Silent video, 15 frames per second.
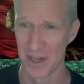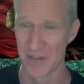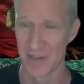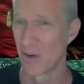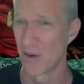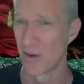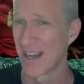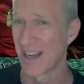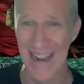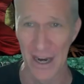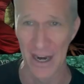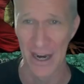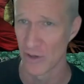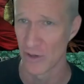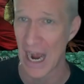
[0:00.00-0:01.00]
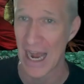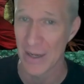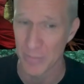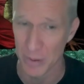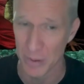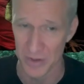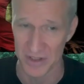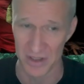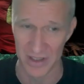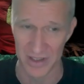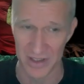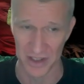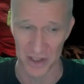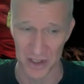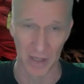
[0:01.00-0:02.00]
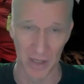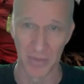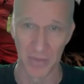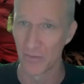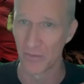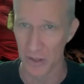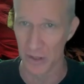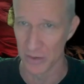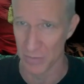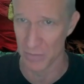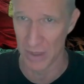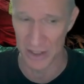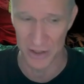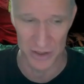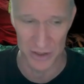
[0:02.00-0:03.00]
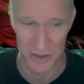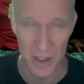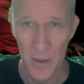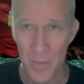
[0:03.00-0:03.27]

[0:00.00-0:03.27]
I don't think I personally as a GM never used mages.